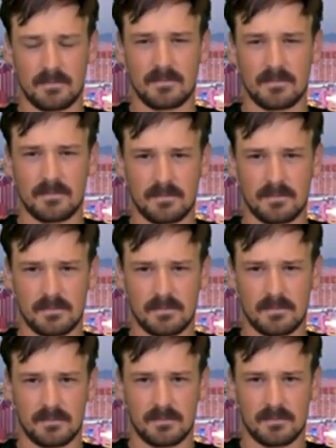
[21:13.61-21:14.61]

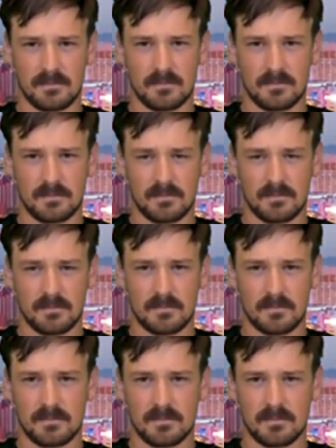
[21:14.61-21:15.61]

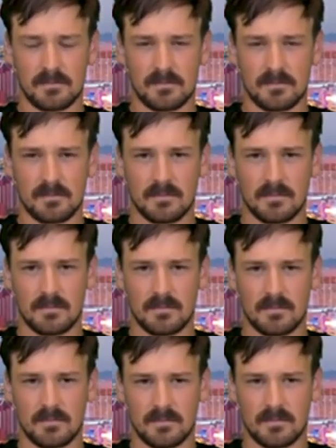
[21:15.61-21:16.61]

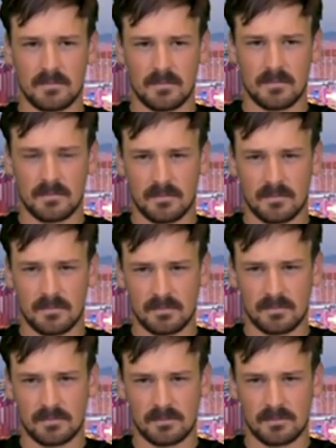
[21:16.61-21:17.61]

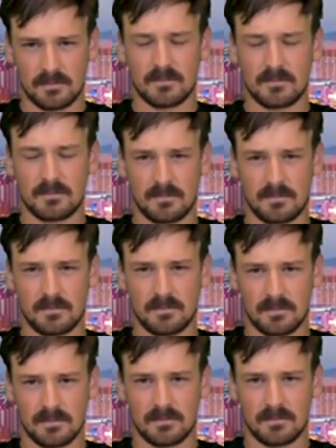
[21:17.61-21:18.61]

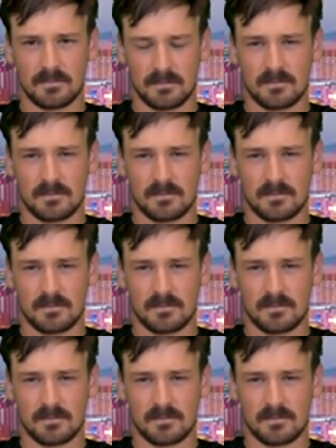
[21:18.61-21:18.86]
(silent)